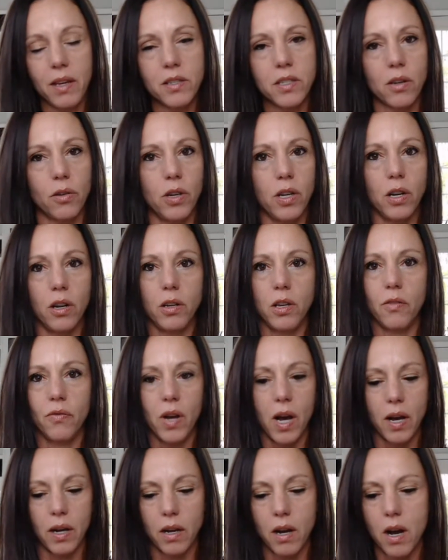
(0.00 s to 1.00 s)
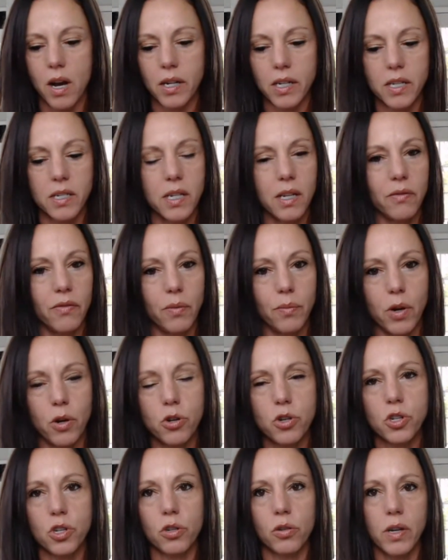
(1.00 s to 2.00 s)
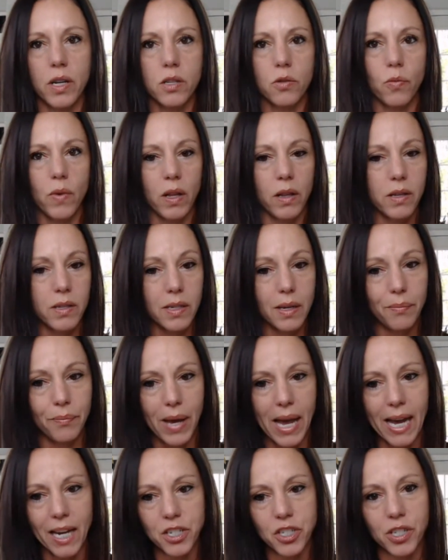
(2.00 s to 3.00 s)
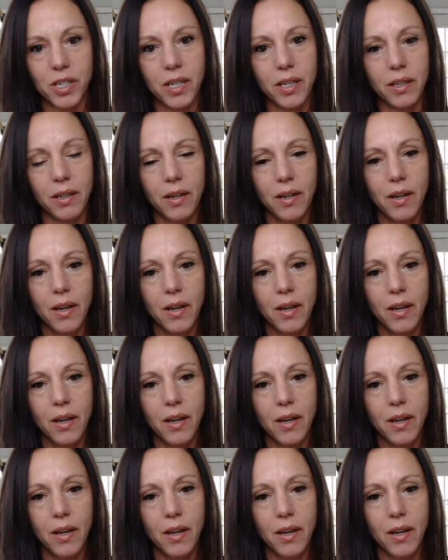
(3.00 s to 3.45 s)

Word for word: So, you know, you've got cognitive, emotional, as well as compassionate.